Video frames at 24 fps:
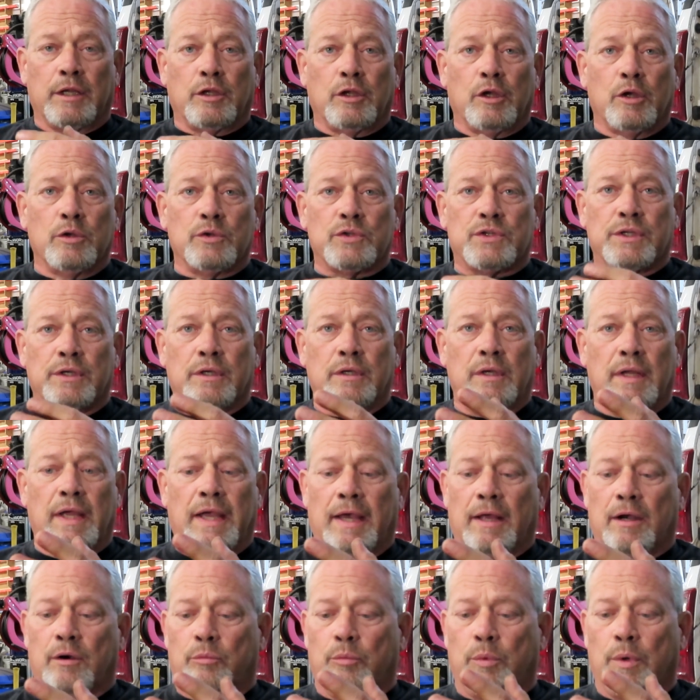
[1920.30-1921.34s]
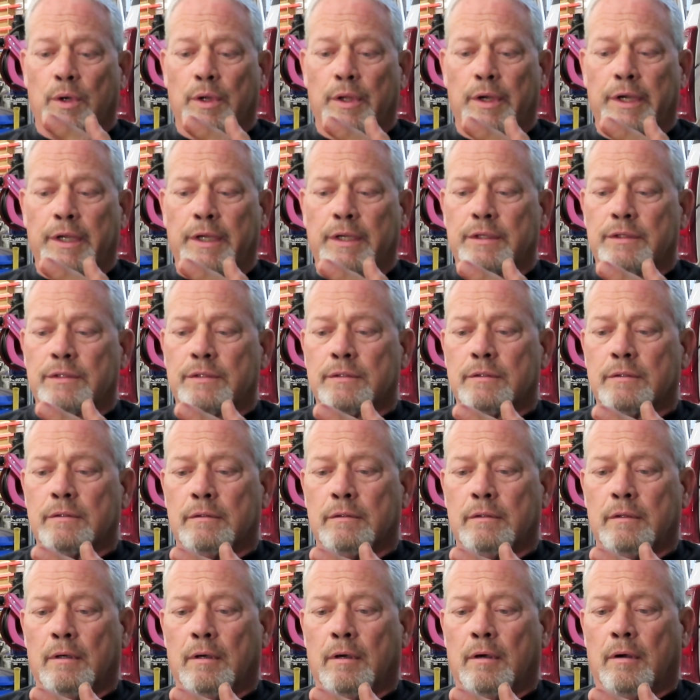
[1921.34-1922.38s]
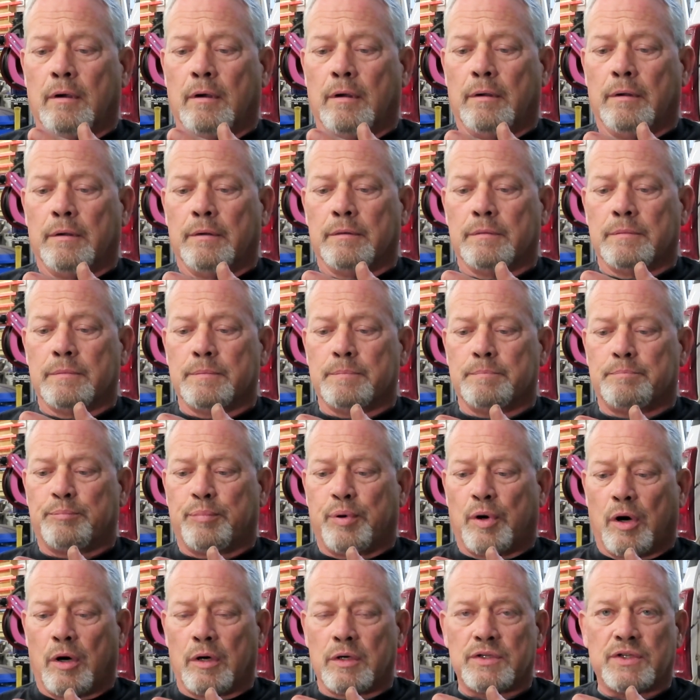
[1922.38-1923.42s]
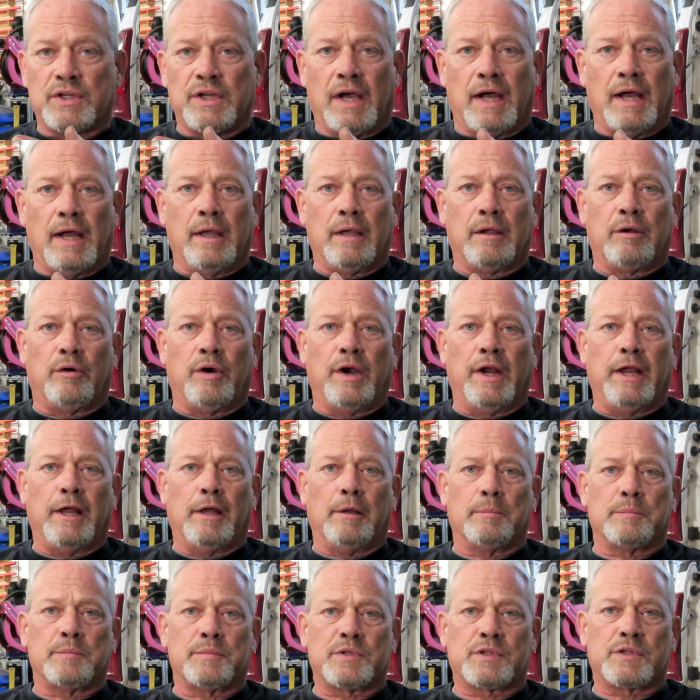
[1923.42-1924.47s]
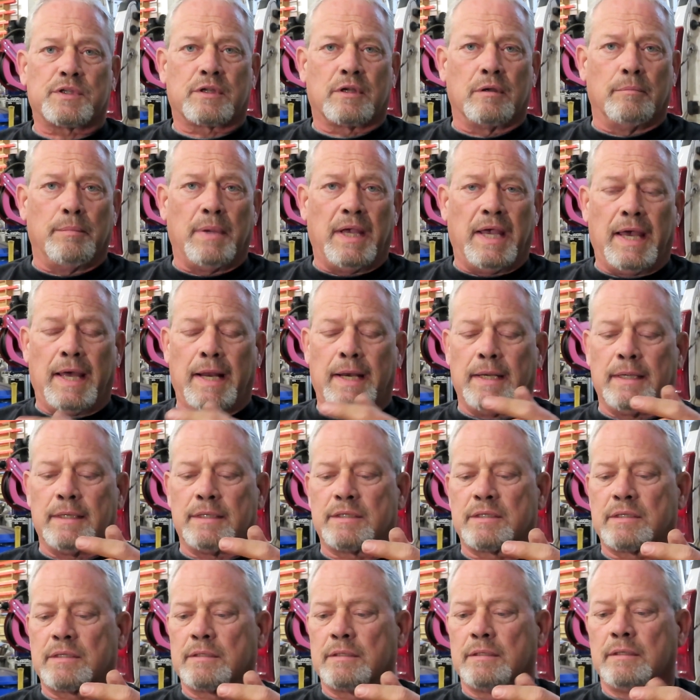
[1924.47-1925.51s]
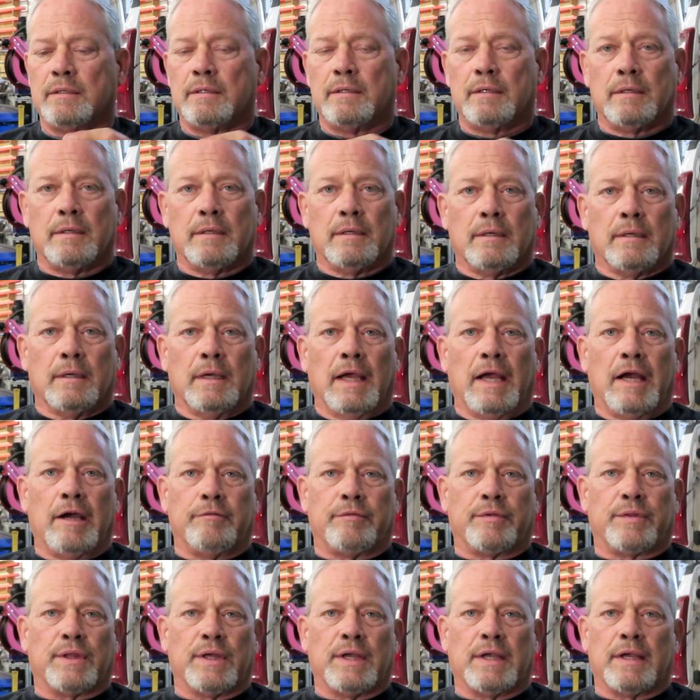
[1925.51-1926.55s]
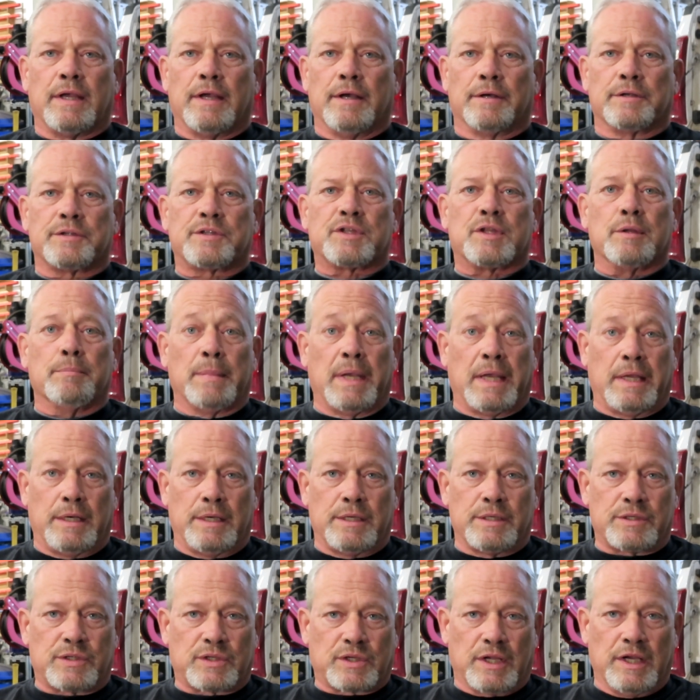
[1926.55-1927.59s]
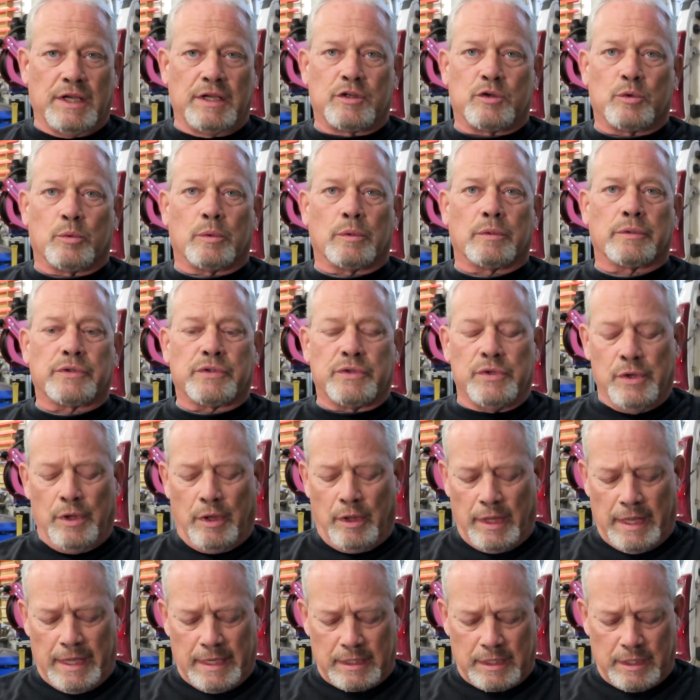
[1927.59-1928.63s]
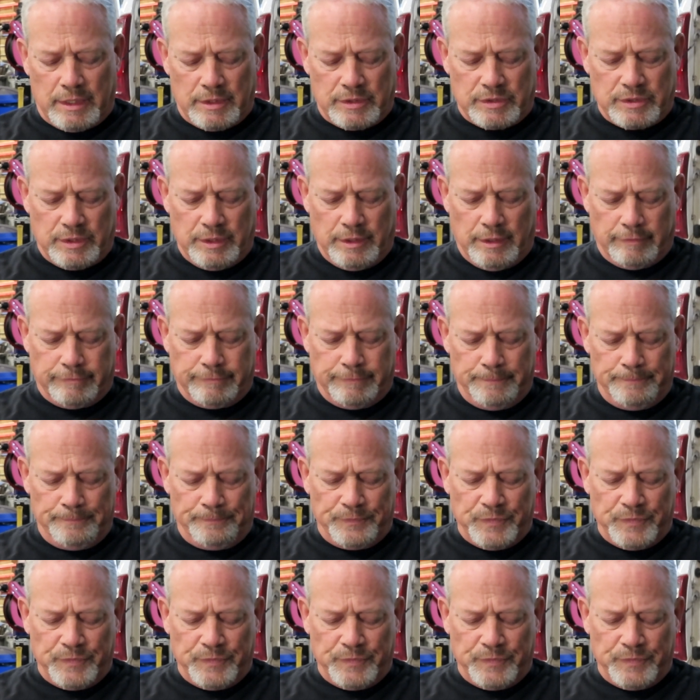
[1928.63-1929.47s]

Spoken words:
to use it, how to run it, parts diagrams, schematics, everything else, the maintenance schedules and all that kind of stuff.